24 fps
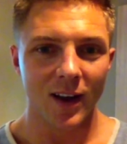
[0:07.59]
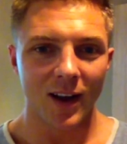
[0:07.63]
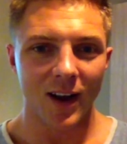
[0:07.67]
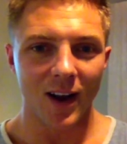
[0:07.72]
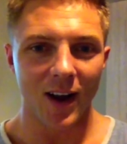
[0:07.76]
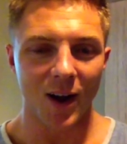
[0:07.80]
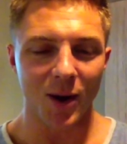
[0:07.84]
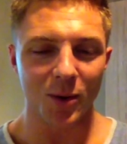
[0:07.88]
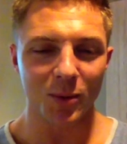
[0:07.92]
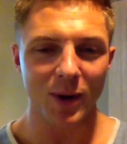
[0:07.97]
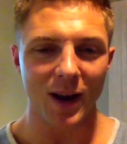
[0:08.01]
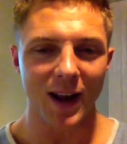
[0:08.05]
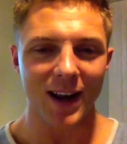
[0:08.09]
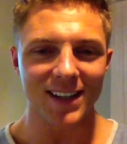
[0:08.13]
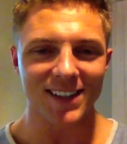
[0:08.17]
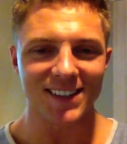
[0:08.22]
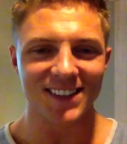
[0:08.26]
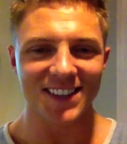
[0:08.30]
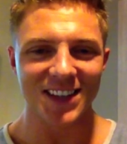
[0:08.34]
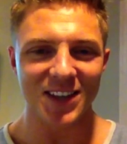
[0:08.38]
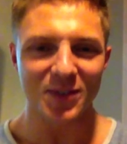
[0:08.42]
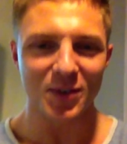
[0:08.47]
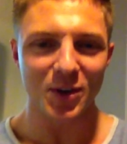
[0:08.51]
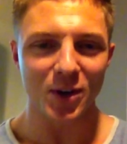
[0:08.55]
All right,
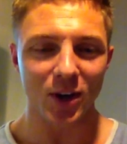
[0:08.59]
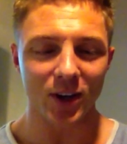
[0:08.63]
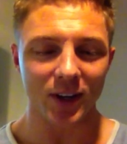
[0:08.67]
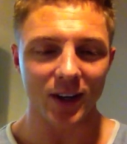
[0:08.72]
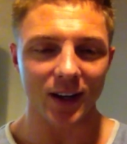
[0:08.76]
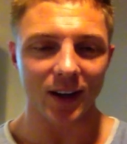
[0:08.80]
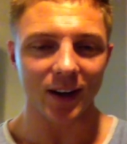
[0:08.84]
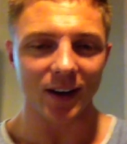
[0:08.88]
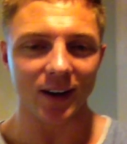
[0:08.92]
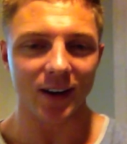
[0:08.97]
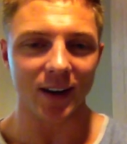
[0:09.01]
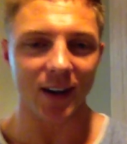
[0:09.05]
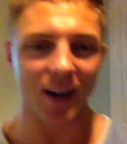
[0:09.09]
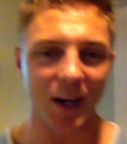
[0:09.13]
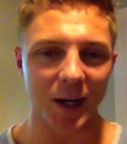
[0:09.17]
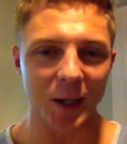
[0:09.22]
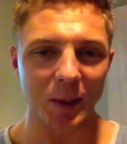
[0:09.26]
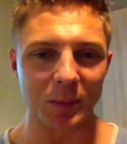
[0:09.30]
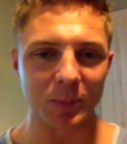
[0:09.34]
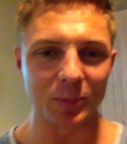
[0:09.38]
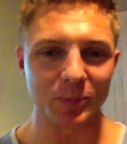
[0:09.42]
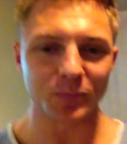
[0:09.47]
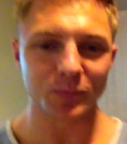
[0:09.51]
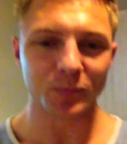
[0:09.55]
Steve Cook here.
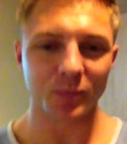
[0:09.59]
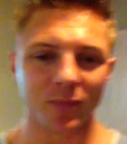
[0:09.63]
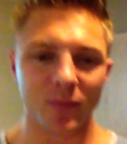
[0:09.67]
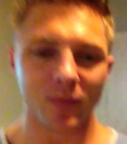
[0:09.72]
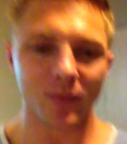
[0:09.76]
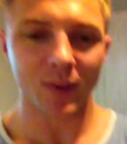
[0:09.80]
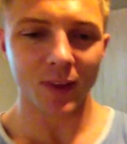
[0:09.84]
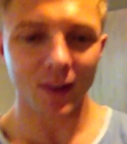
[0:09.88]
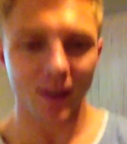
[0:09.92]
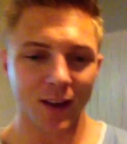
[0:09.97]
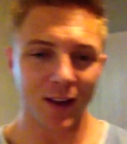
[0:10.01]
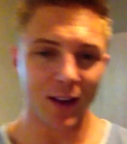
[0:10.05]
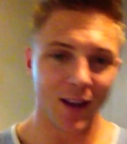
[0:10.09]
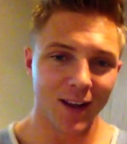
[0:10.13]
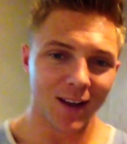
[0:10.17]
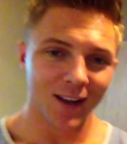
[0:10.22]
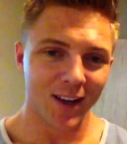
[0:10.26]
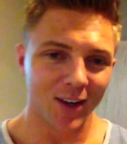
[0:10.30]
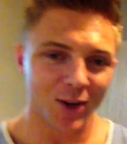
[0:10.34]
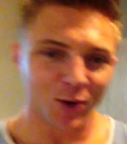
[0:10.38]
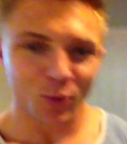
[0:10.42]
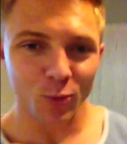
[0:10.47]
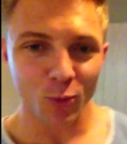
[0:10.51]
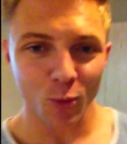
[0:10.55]
Um,
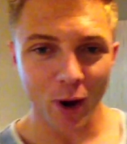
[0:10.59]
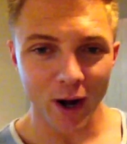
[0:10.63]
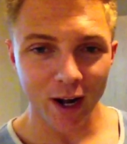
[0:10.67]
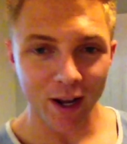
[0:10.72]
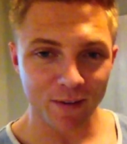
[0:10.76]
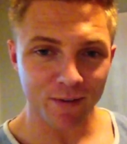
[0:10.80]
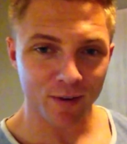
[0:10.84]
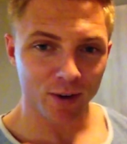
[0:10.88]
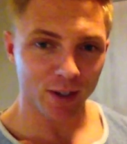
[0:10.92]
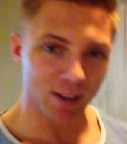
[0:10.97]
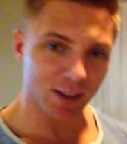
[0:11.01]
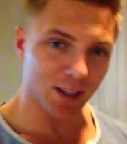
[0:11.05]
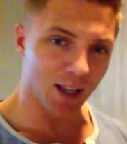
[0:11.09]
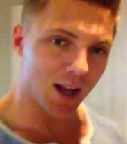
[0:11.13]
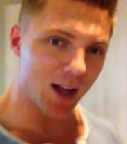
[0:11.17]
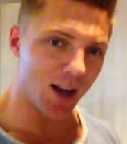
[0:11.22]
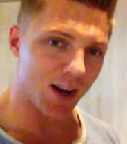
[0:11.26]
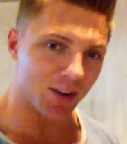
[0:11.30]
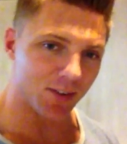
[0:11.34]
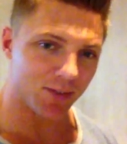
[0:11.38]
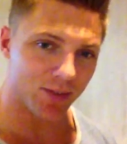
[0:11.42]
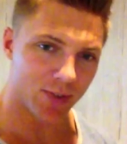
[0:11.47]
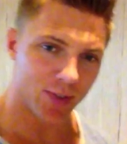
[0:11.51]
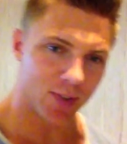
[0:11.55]
ready for
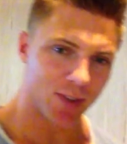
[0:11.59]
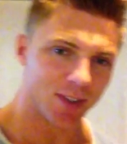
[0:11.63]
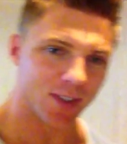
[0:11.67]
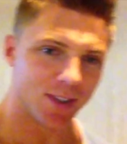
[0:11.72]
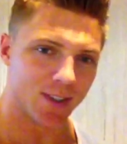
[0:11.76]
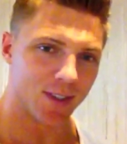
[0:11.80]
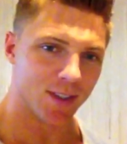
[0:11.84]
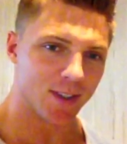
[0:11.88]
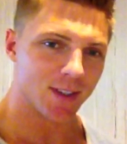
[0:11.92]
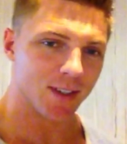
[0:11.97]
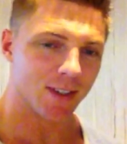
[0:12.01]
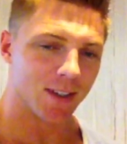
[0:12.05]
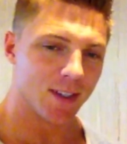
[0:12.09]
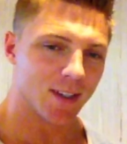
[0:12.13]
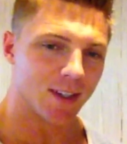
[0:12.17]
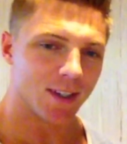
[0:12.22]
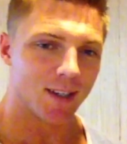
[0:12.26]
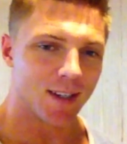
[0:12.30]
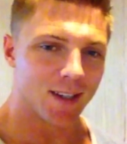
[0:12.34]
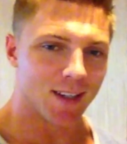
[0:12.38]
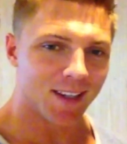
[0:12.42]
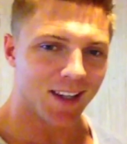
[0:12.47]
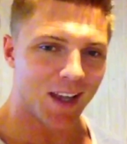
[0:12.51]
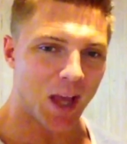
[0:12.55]
love,
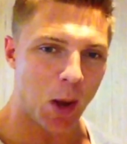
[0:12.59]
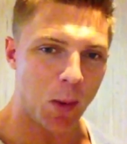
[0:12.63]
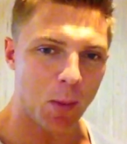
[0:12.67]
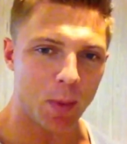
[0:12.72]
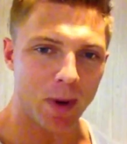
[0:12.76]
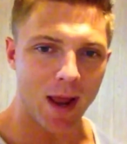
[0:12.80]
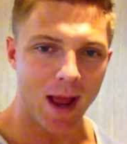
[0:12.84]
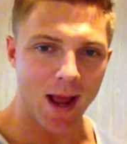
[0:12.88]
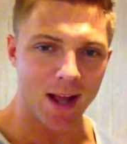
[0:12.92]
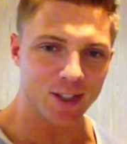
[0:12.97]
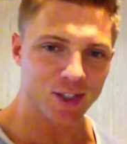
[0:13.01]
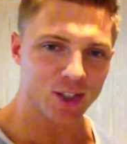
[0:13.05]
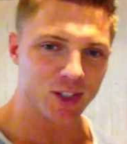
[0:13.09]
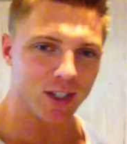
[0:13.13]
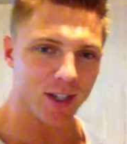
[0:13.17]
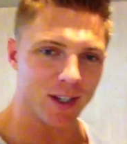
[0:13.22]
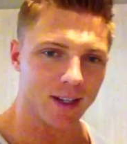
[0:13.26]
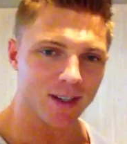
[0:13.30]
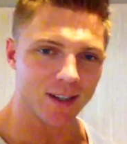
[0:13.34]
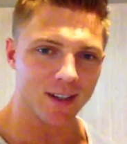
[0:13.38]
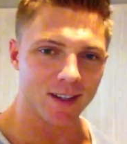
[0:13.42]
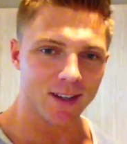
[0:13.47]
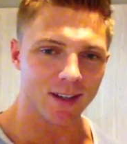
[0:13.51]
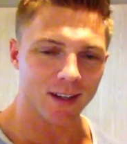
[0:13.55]
coming at
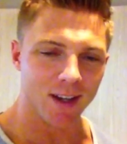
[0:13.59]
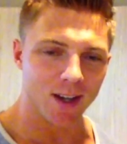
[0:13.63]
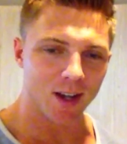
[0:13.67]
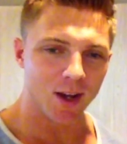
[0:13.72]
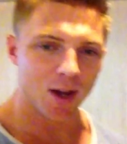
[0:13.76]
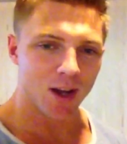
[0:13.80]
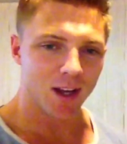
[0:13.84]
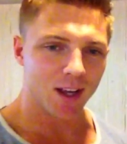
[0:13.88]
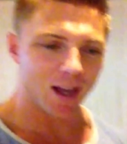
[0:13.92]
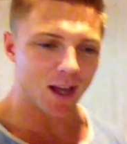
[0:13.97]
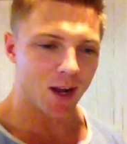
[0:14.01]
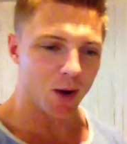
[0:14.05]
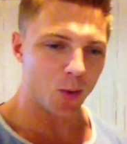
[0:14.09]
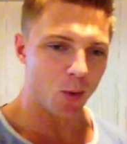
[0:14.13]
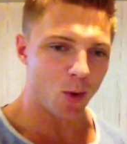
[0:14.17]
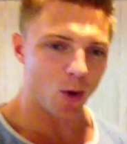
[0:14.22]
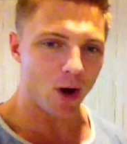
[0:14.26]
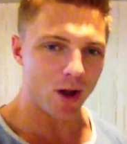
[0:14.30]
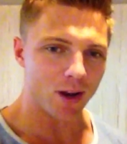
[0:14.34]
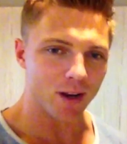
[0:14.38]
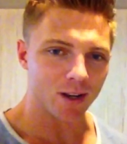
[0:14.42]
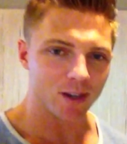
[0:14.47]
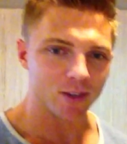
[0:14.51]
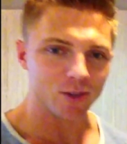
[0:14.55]
you. Kind of
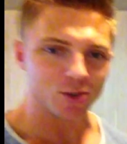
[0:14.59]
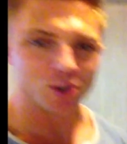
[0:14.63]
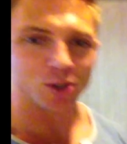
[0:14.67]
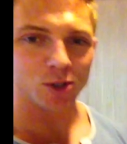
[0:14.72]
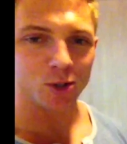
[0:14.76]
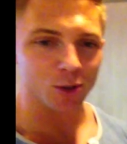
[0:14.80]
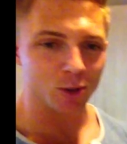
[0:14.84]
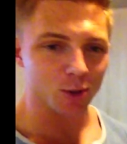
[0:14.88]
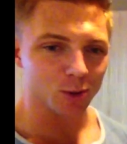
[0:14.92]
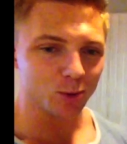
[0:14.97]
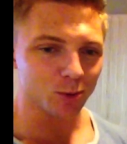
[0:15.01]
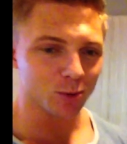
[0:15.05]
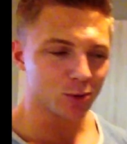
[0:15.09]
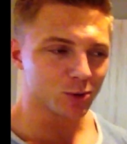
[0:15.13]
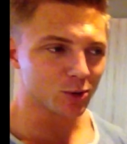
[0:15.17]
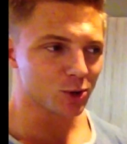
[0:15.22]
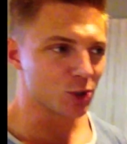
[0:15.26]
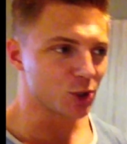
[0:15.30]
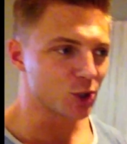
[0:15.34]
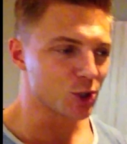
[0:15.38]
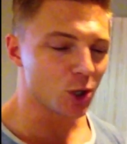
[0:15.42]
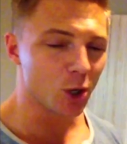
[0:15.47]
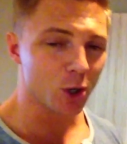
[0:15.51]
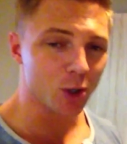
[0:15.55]
wanted to to
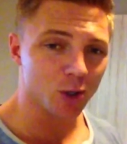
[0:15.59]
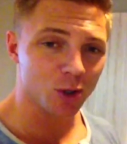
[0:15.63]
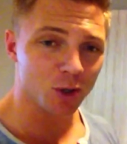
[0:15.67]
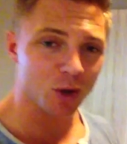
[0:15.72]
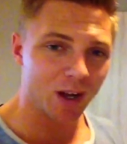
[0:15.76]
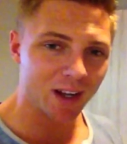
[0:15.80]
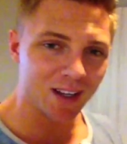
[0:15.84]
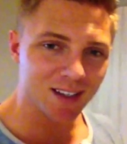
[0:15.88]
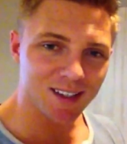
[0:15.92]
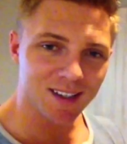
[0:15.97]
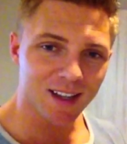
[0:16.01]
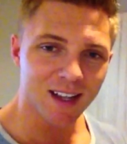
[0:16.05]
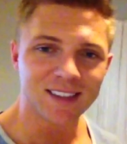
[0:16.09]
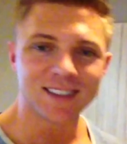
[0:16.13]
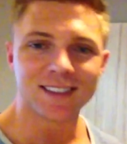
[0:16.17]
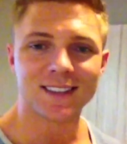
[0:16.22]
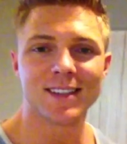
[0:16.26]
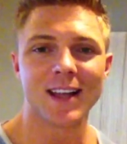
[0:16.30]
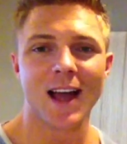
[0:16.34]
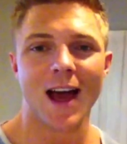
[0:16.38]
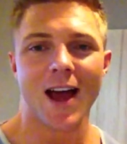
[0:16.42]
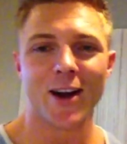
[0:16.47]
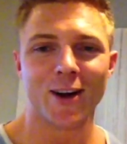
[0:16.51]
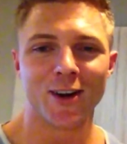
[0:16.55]
show you like it's
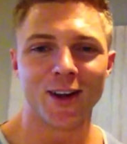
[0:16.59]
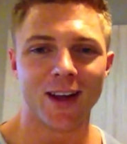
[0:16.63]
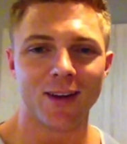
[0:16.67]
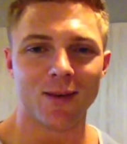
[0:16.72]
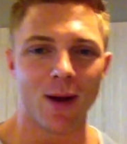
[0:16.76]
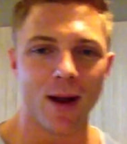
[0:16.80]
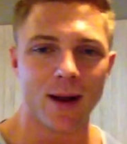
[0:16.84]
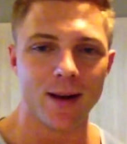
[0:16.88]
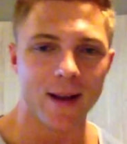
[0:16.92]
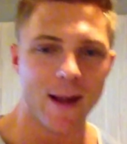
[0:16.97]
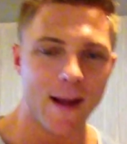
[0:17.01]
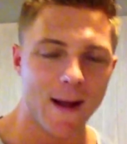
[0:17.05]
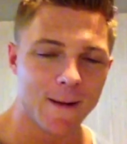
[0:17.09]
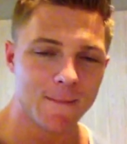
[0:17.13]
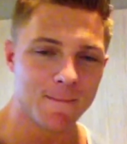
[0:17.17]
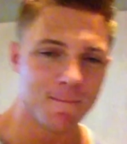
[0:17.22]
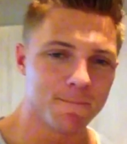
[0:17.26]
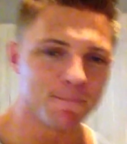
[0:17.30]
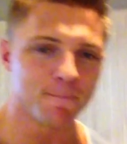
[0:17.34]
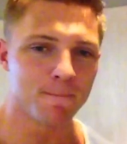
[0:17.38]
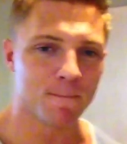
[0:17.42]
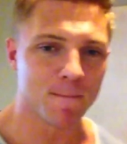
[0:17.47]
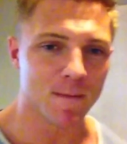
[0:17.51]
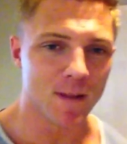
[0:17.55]
Saturday right now.
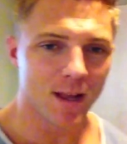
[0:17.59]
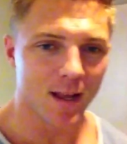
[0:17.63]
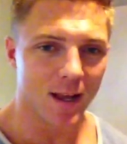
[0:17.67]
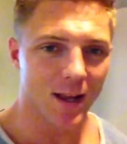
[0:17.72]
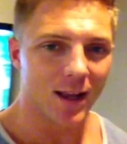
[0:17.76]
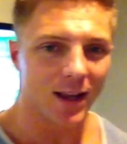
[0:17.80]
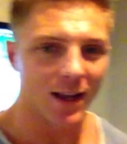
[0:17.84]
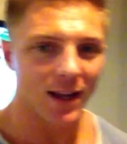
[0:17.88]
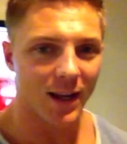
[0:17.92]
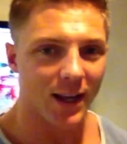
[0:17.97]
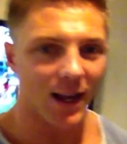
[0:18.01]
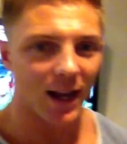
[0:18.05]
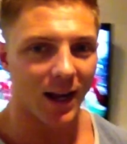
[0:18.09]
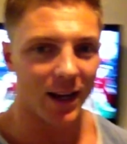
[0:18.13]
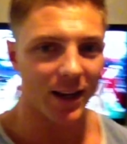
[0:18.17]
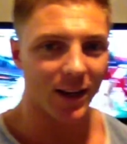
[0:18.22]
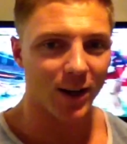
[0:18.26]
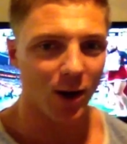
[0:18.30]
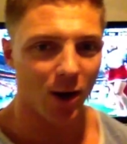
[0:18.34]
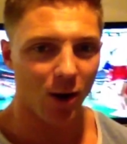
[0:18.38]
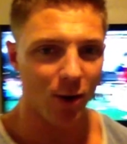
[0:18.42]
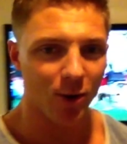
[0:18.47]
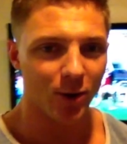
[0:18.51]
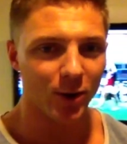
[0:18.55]
Got
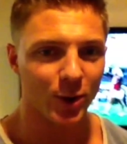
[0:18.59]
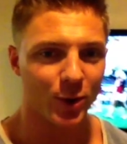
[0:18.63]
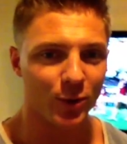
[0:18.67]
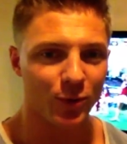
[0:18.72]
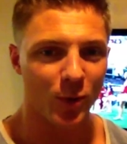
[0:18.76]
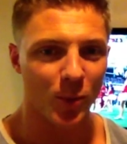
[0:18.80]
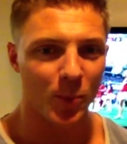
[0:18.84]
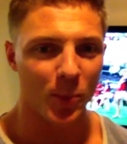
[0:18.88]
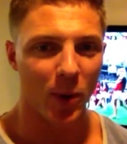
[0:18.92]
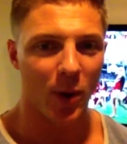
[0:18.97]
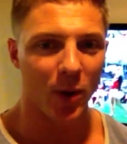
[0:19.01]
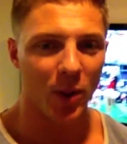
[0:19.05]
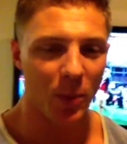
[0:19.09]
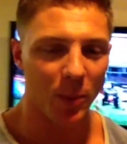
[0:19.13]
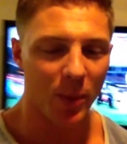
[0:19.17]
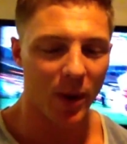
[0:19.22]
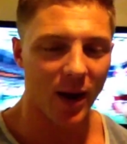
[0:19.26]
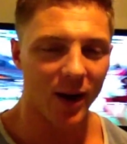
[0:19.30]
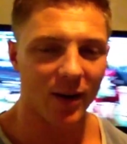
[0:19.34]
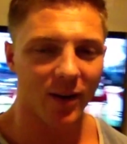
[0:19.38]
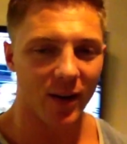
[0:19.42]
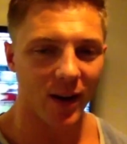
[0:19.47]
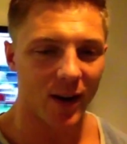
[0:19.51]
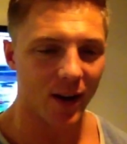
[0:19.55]
college football in the
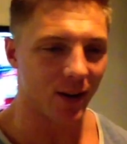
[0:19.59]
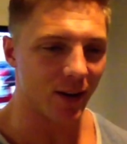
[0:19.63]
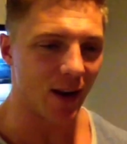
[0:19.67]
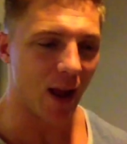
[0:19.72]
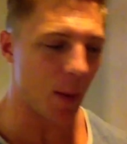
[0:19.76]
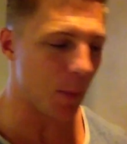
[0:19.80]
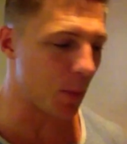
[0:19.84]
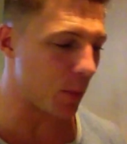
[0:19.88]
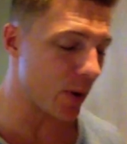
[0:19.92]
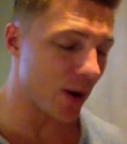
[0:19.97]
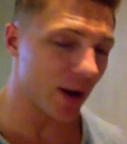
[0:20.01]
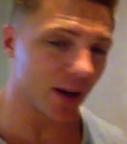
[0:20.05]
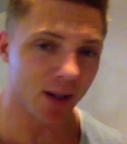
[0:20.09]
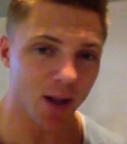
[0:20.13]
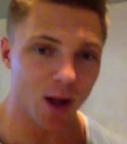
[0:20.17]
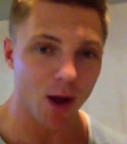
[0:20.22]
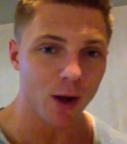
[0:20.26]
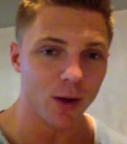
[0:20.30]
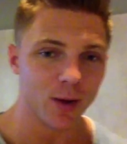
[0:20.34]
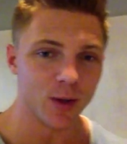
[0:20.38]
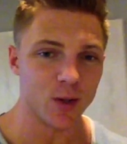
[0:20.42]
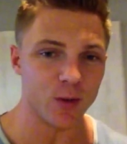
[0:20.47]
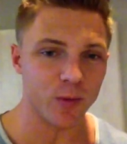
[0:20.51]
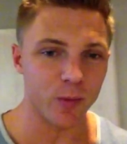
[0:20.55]
background. I played
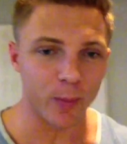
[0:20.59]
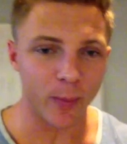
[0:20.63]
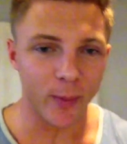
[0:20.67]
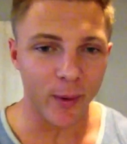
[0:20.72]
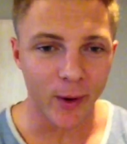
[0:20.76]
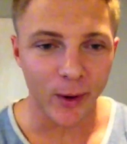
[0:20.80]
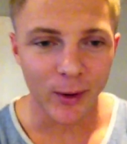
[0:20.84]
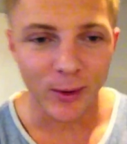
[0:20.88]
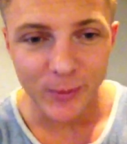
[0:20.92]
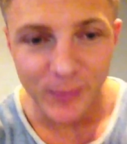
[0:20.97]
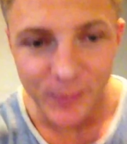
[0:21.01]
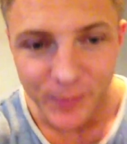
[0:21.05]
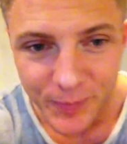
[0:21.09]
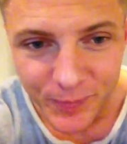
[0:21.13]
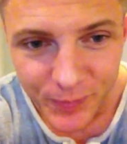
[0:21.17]
college football,